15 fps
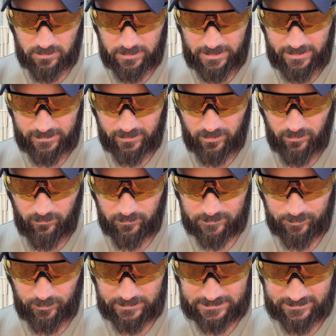Echo was
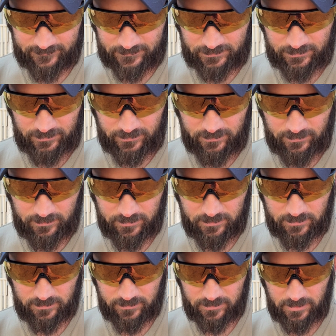0.72,
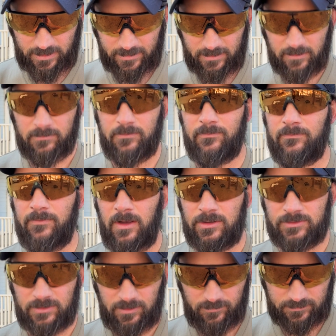and then
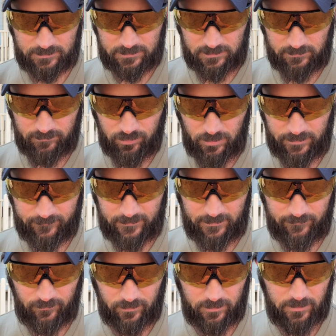Foxtrot was
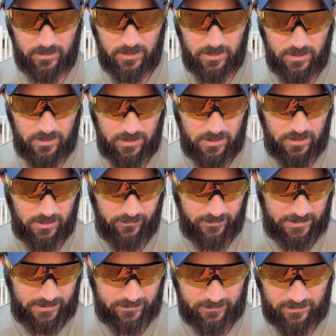0.54. All
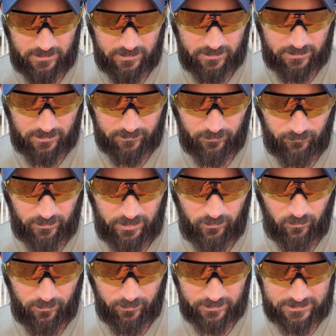right, I'm gonna run it
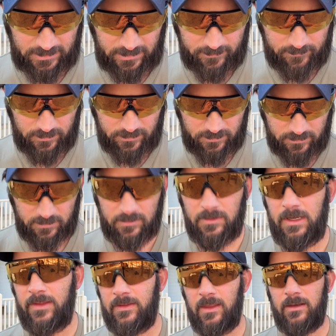one more time,
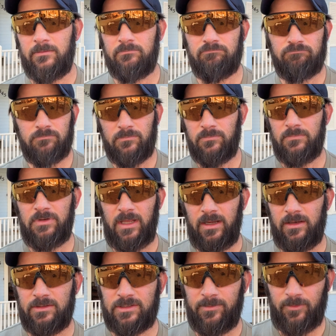and then kind
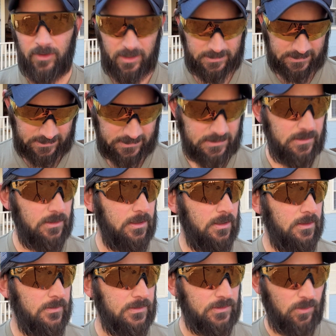of summarize
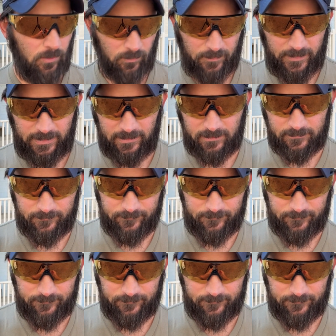this whole thing.